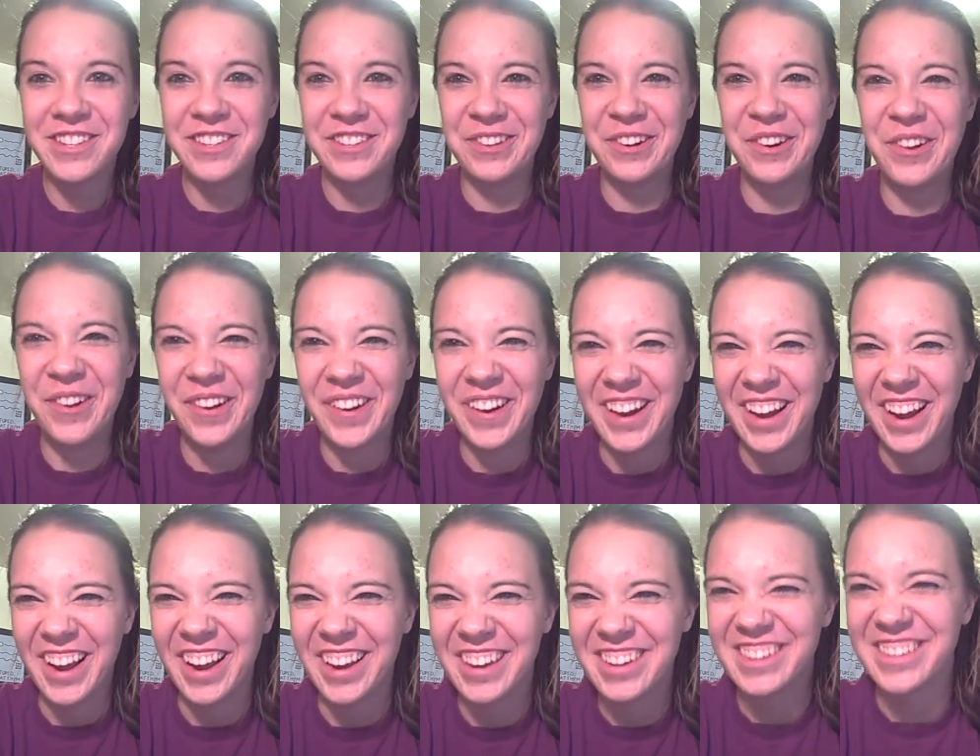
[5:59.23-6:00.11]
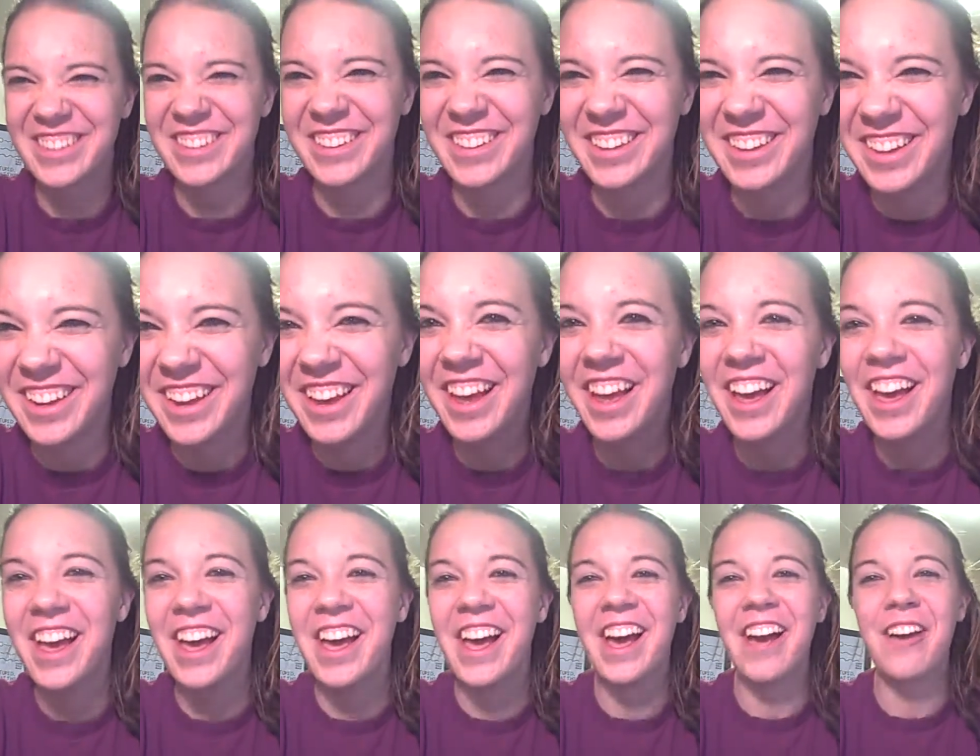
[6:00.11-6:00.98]
story, actually.
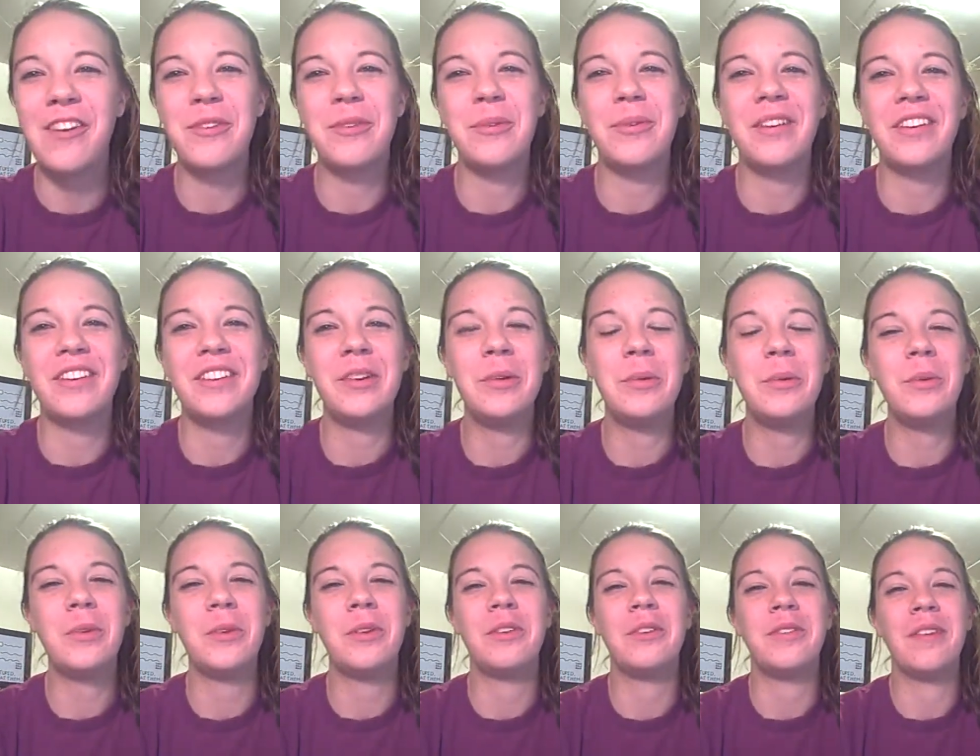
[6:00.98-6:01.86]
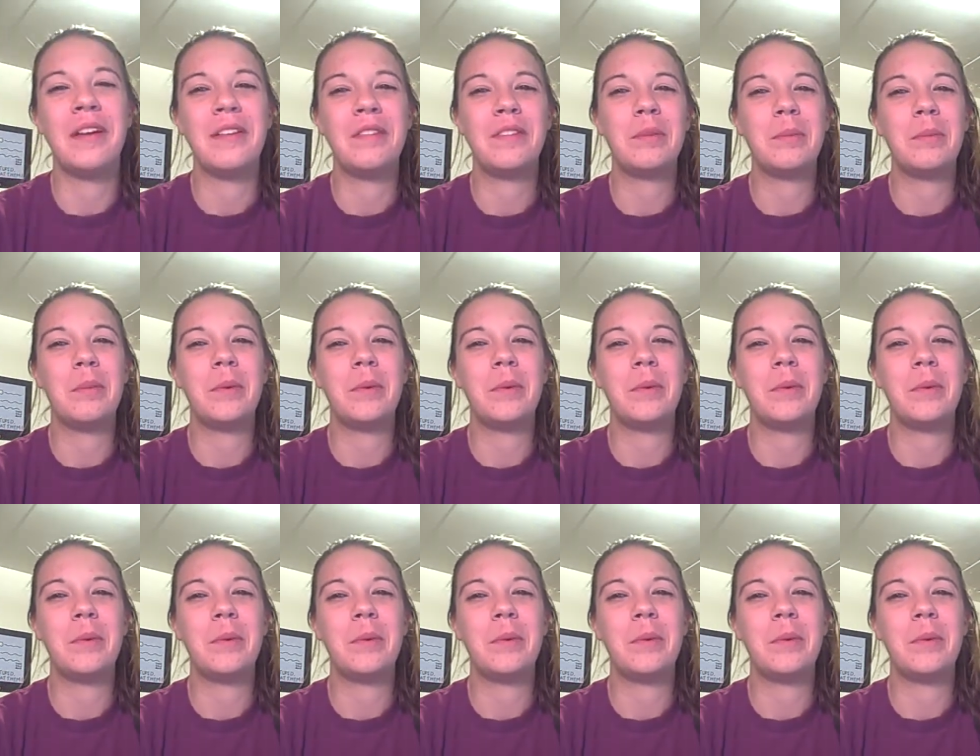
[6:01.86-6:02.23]
I was watching Survivor